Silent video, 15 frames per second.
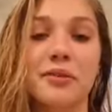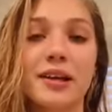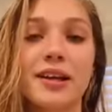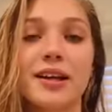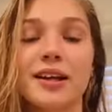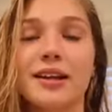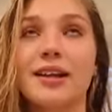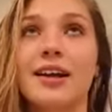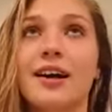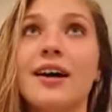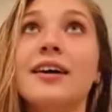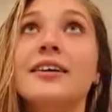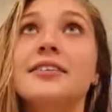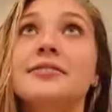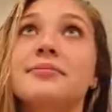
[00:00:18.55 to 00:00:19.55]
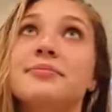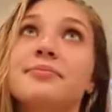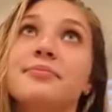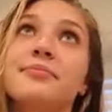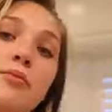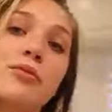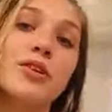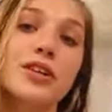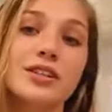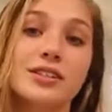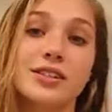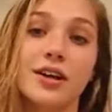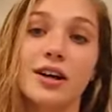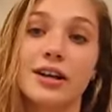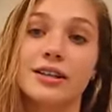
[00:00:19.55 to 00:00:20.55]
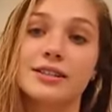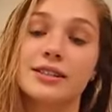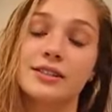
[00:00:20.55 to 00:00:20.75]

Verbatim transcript: But um, I'm really sorry